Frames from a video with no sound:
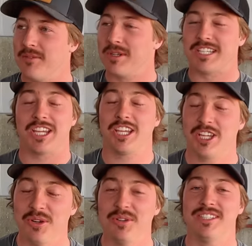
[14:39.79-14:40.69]
was a
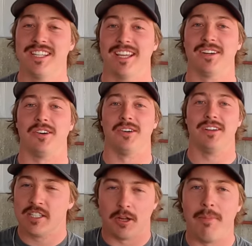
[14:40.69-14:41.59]
huge deal
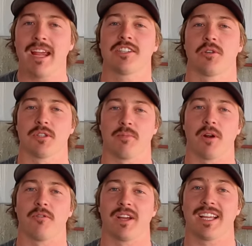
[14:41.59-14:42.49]
to make sure it was
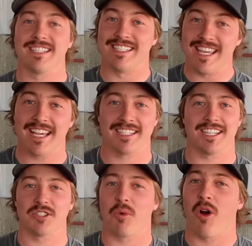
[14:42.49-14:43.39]
perfect because this
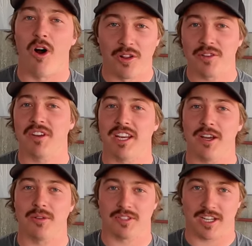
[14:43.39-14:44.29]
is where all the
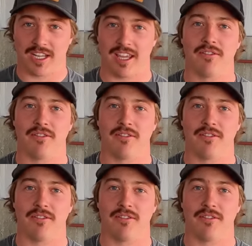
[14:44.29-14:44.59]
videos are gonna get